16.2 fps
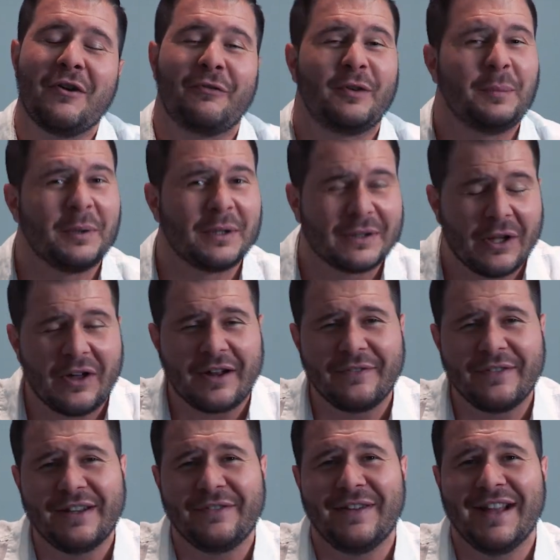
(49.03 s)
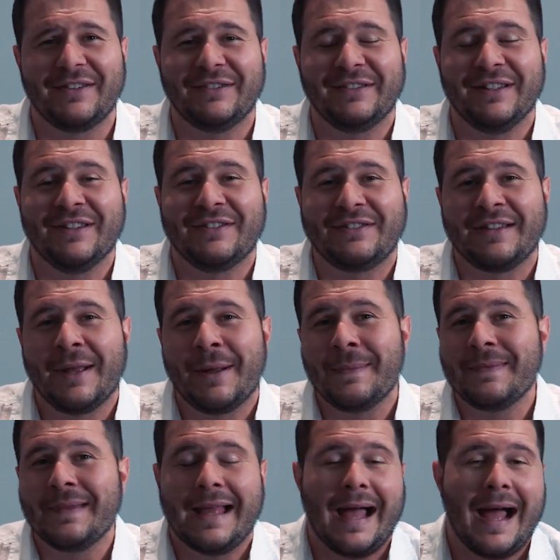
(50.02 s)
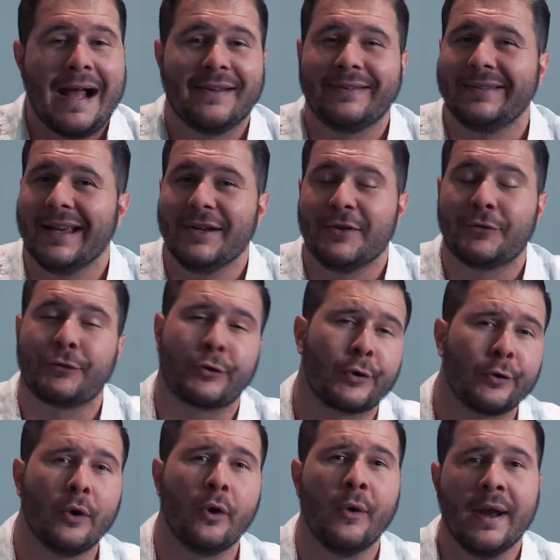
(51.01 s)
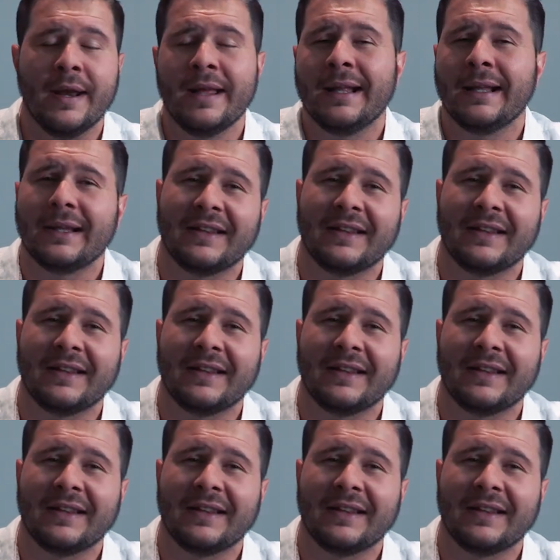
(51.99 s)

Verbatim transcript: from a lot of investors, I said, screw it.